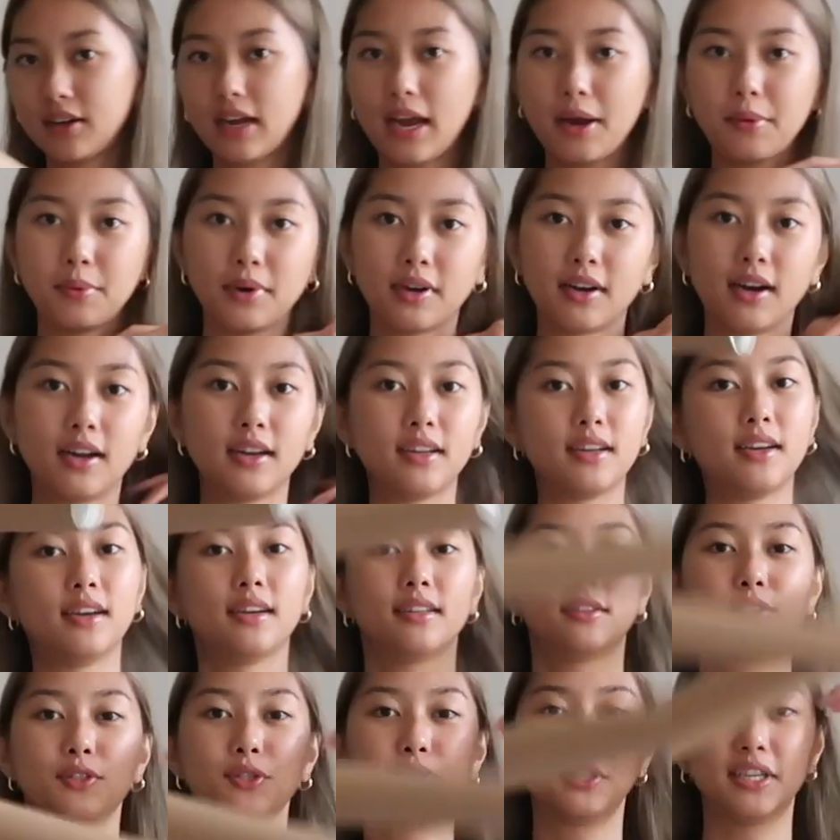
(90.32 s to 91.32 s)
Okay, we're
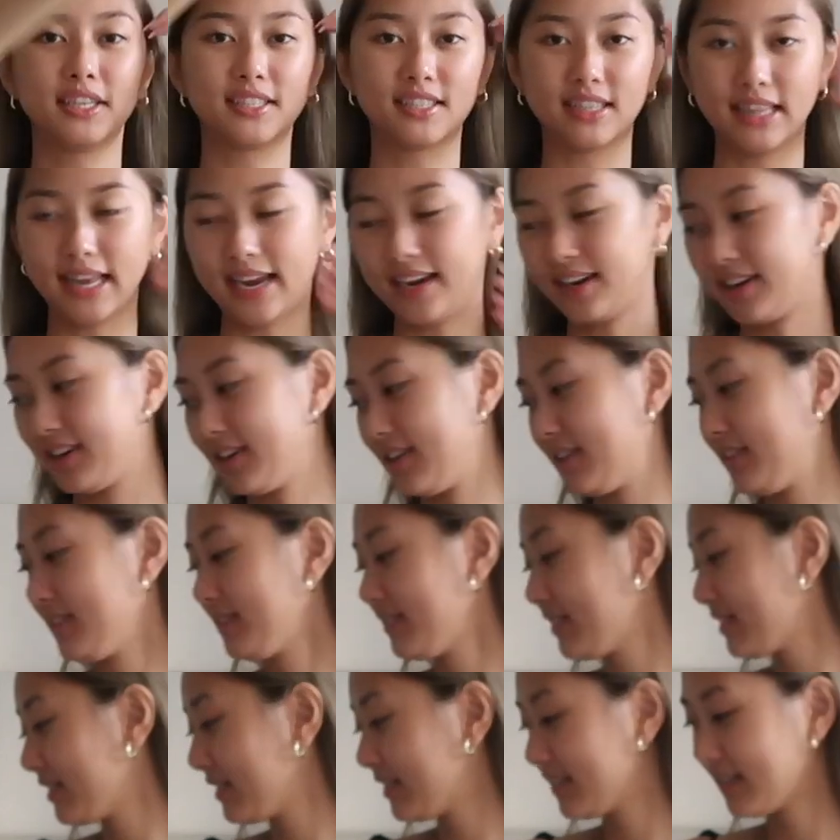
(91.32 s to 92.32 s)
gonna do this later.
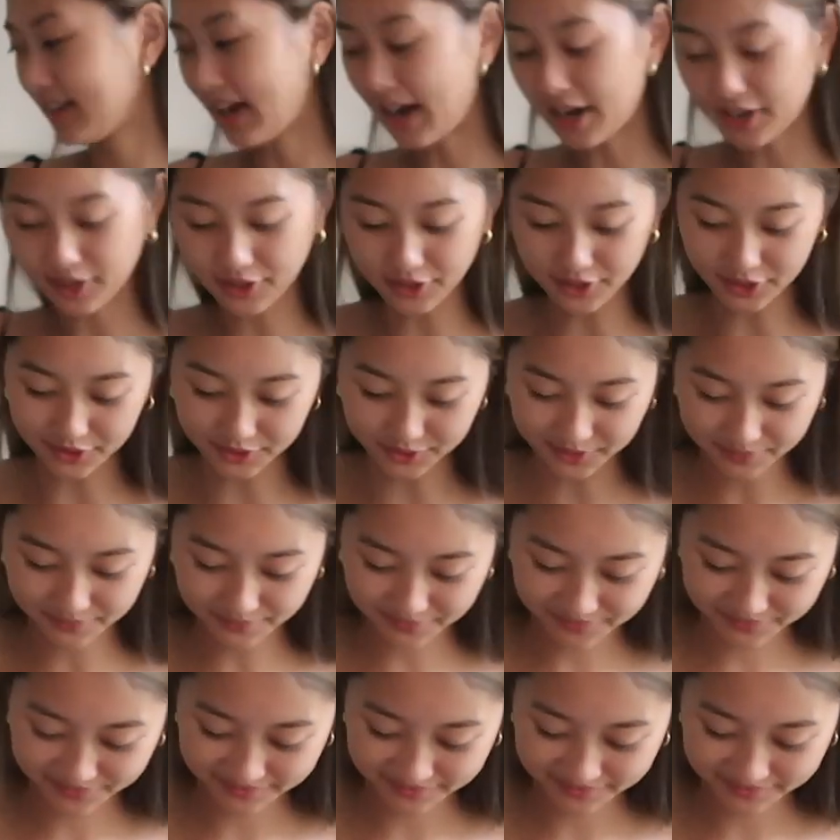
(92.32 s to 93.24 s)
I don't know.